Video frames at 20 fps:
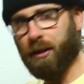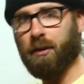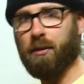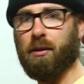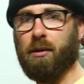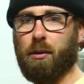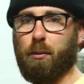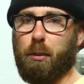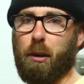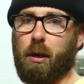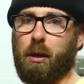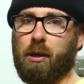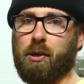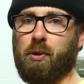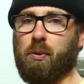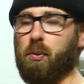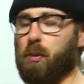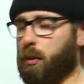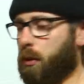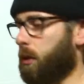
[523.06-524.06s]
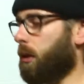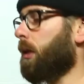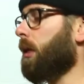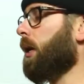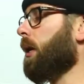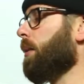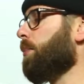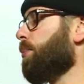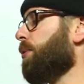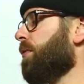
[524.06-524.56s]
it to the box
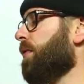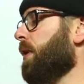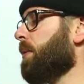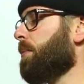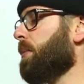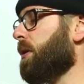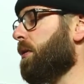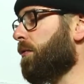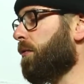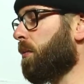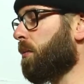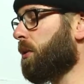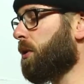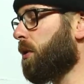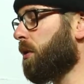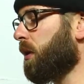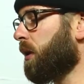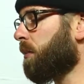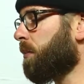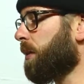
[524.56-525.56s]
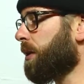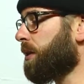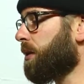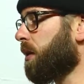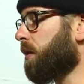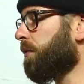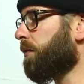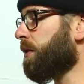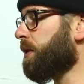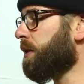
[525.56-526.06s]
will prevent me from cooking
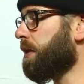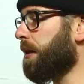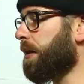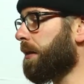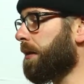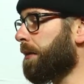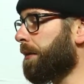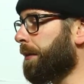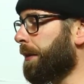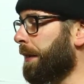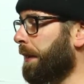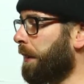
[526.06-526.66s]
myself inside out.